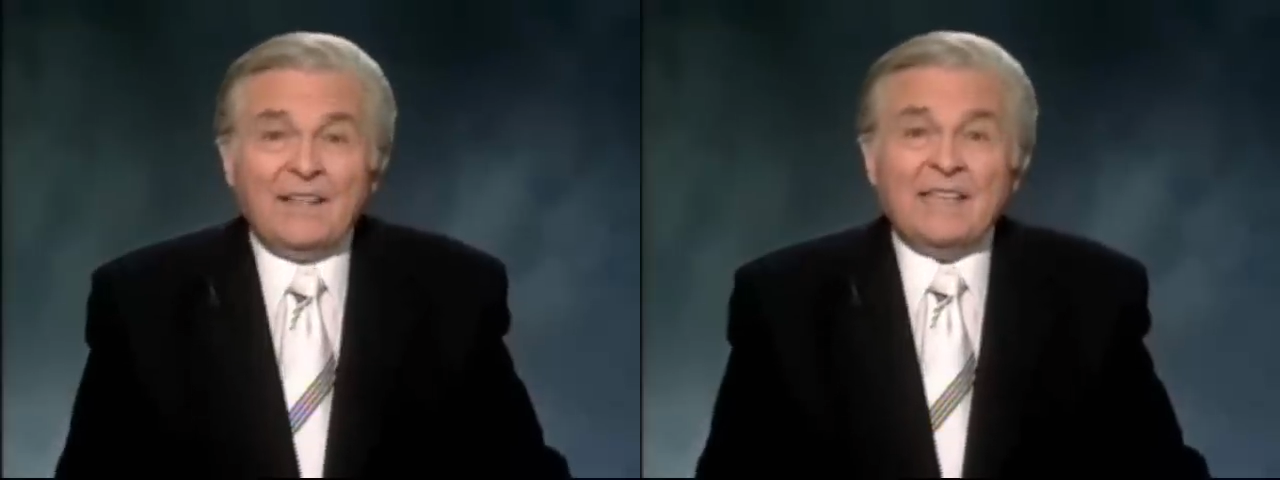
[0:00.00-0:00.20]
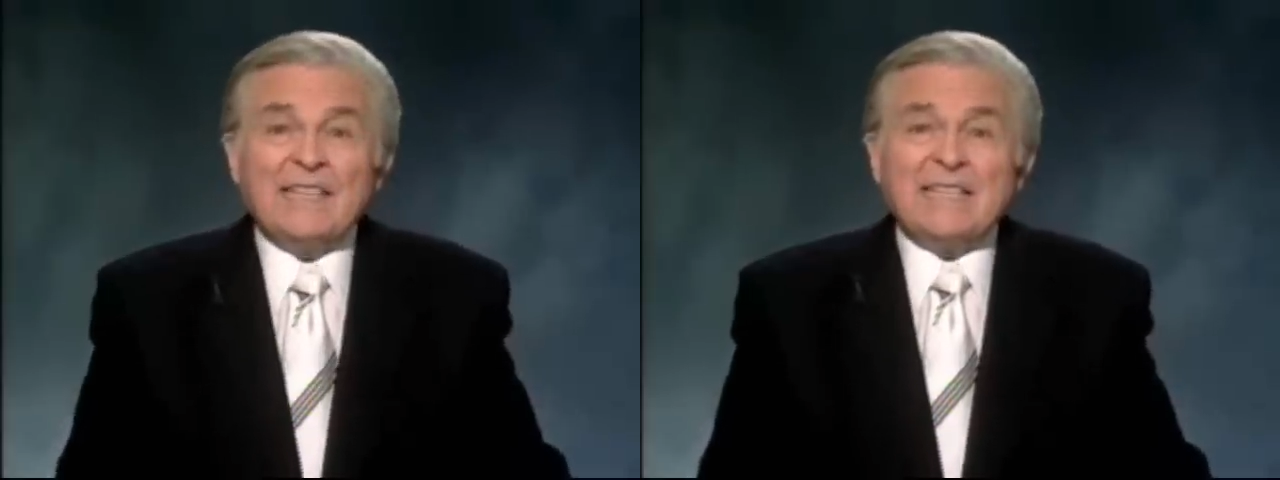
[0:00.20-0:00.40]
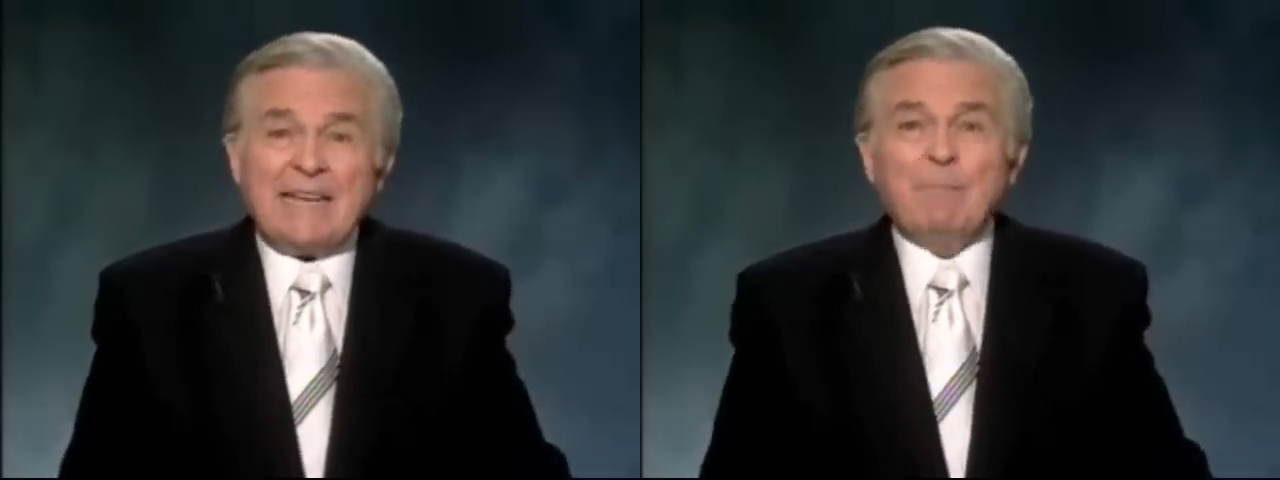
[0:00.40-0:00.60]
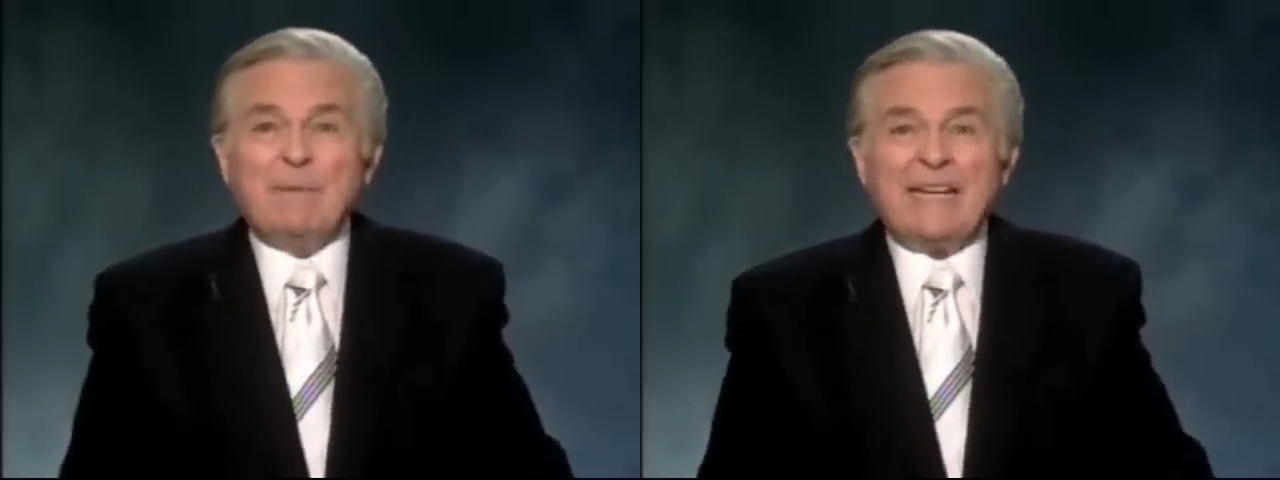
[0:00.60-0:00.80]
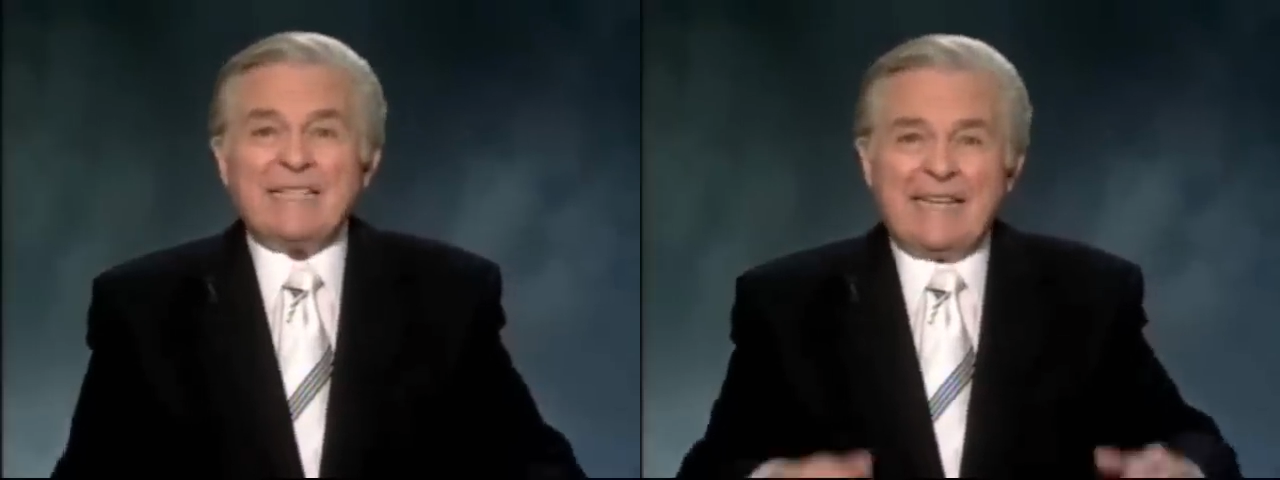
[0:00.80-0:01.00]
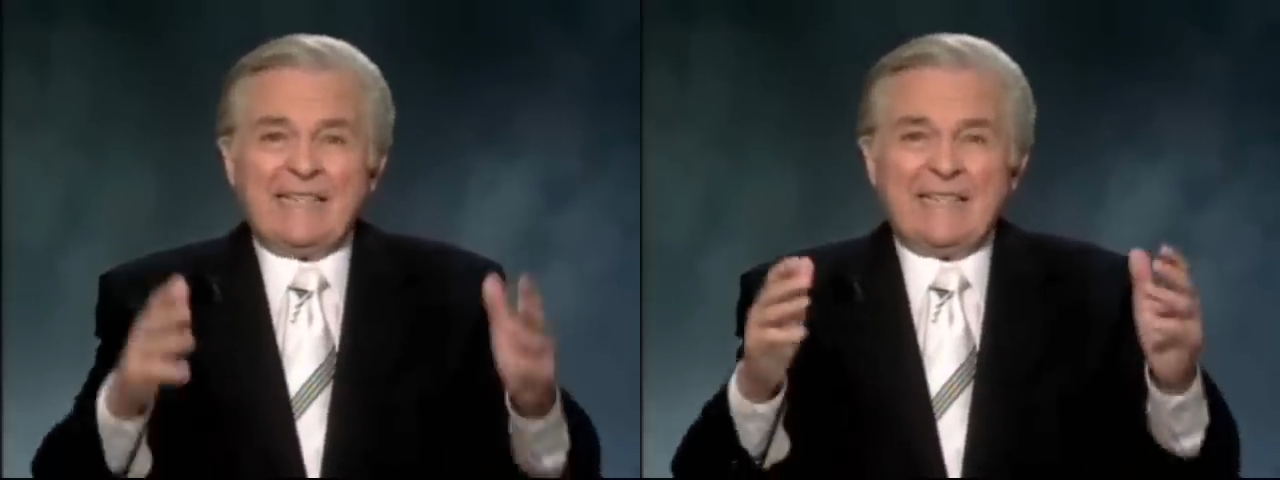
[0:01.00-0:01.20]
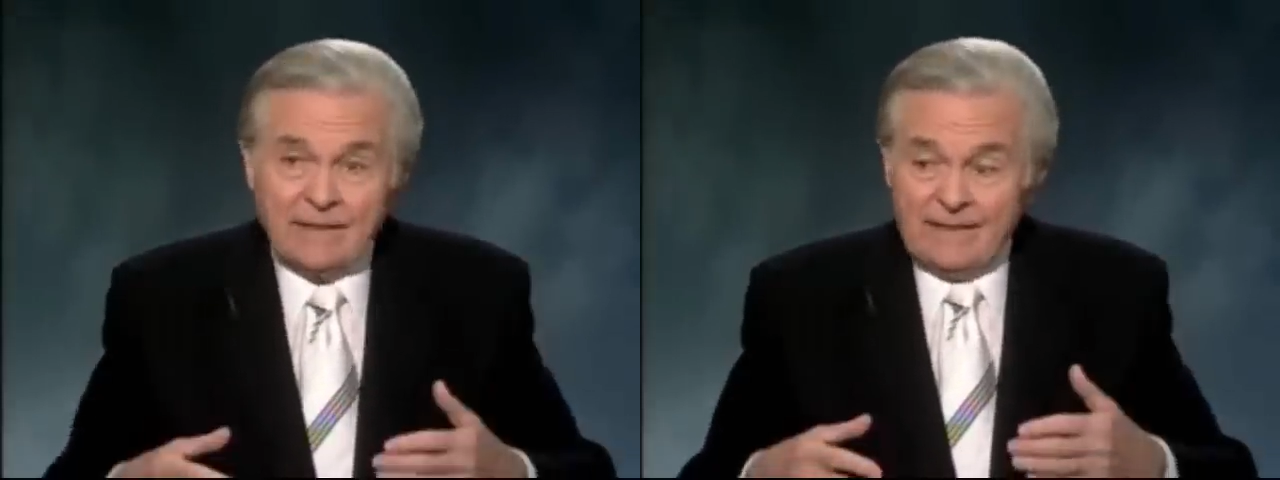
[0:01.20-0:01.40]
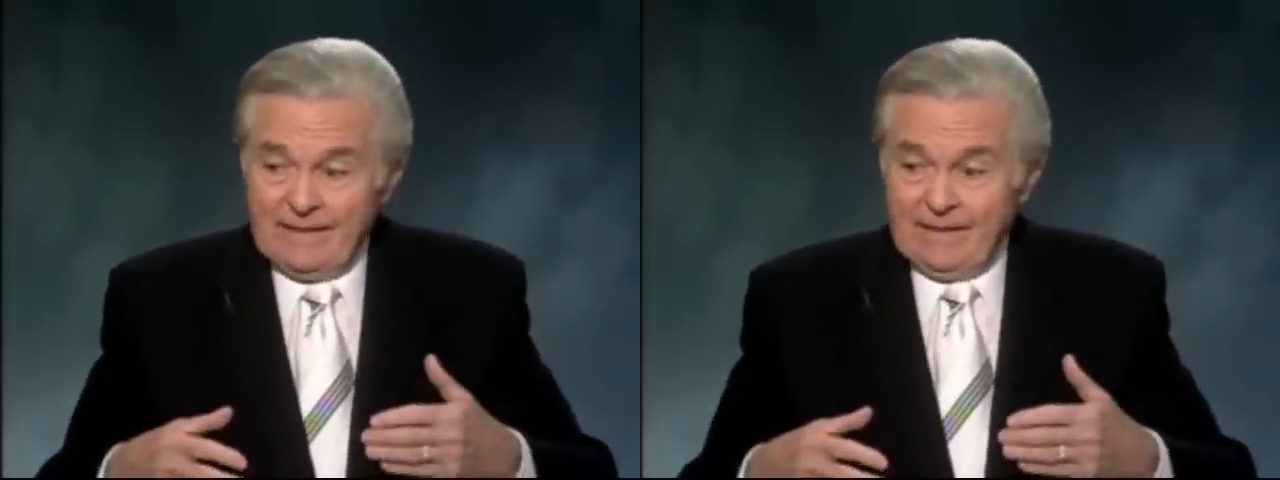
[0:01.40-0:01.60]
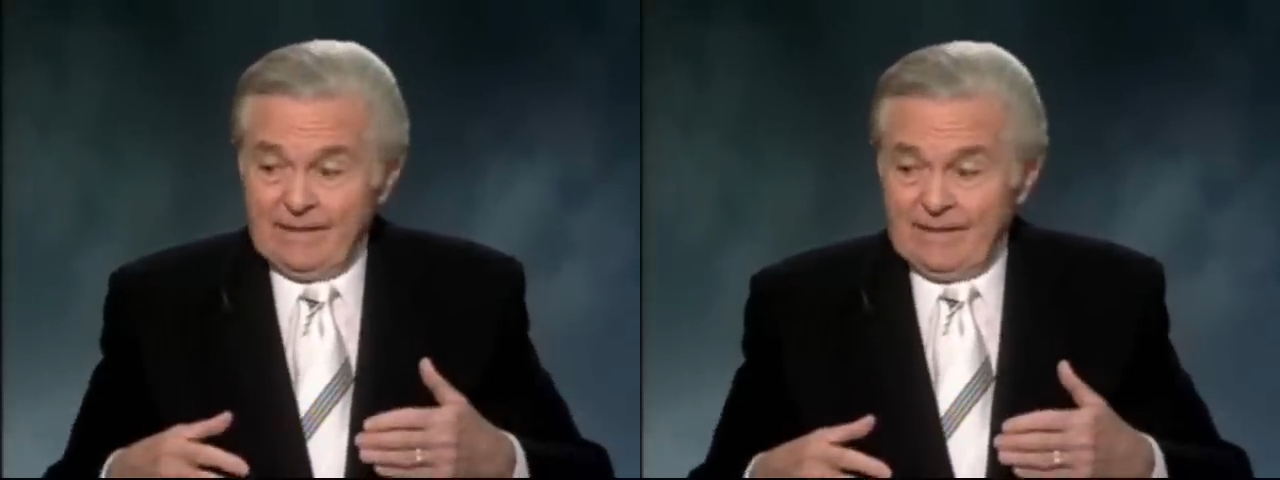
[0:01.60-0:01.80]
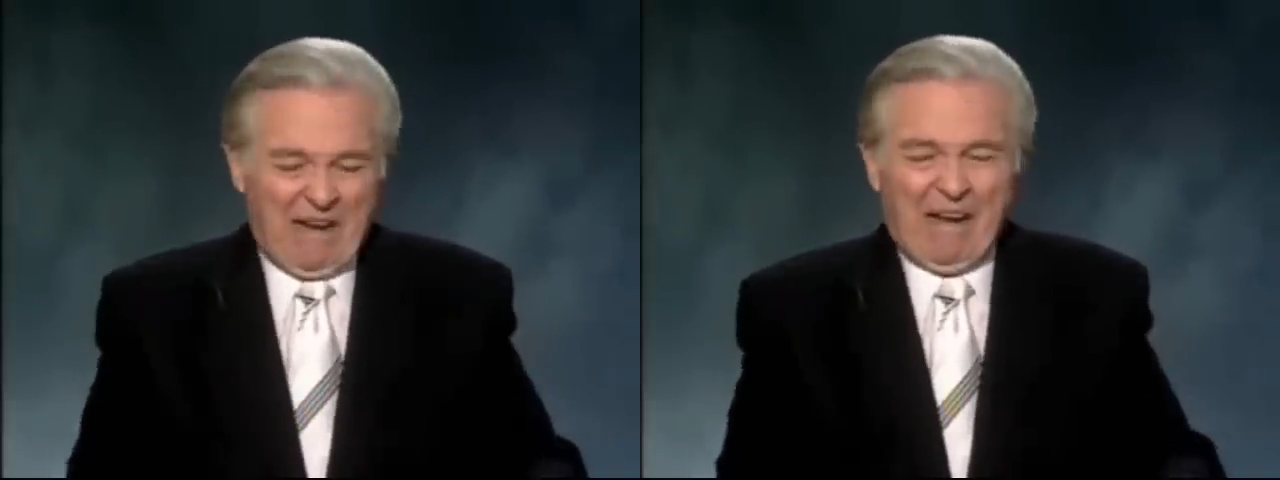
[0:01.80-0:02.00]
This skeptic said,
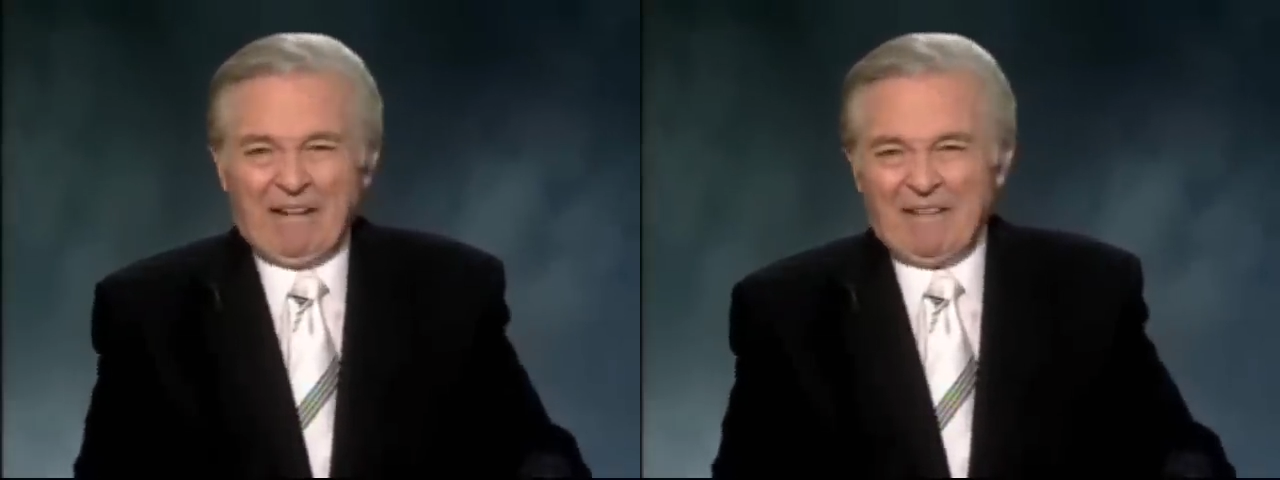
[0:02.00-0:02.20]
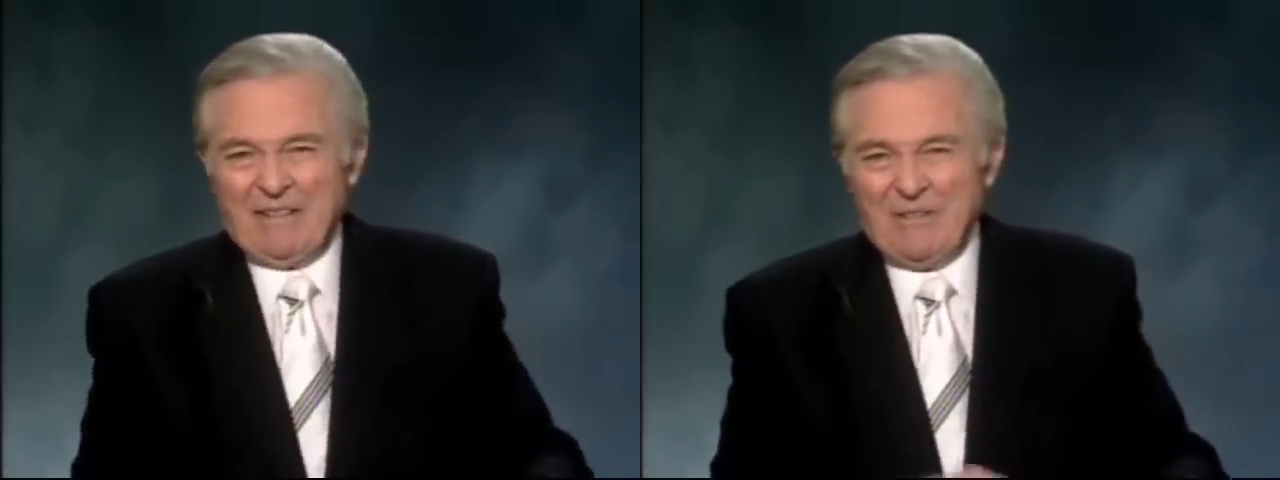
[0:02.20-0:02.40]
Nah,